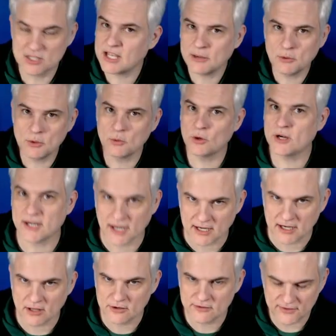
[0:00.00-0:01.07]
M, just like we would in
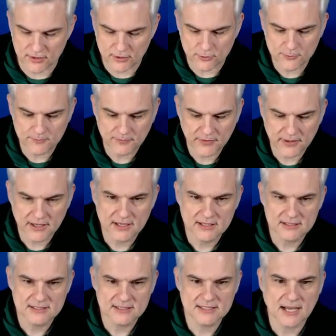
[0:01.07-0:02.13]
any other view,
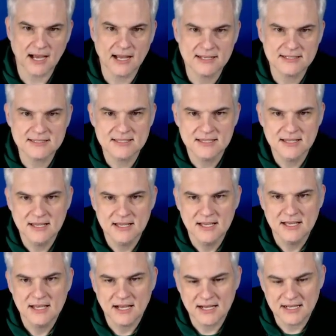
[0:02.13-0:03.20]
dot.
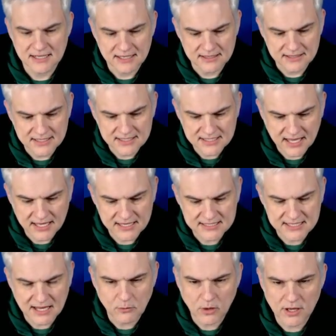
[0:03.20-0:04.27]
In this
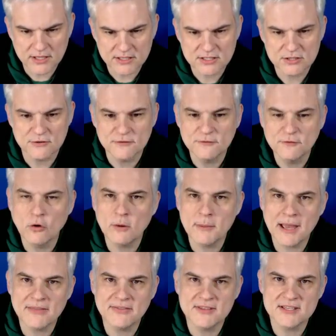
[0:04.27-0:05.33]
case, I want to
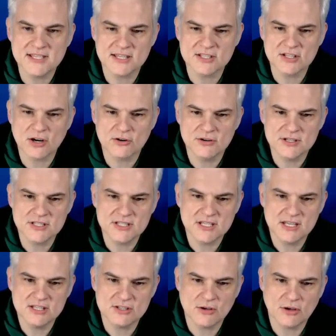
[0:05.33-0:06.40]
format this as
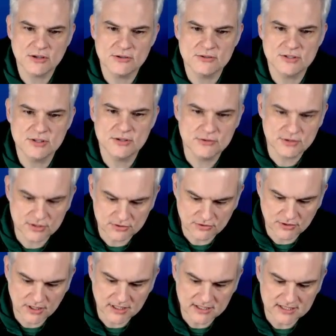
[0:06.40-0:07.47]
currency, so I'll use
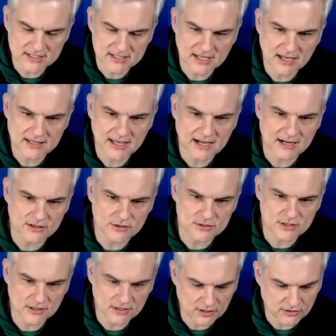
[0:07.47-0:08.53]
toString, and inside that I'll
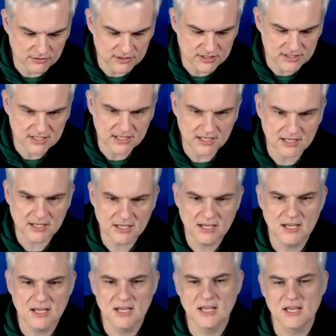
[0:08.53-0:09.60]
use a currency
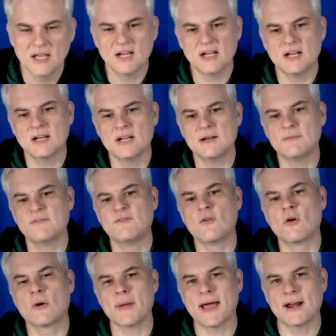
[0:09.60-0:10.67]

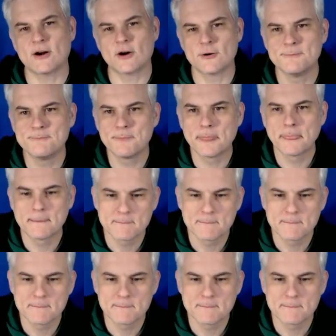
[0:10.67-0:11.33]
formatter.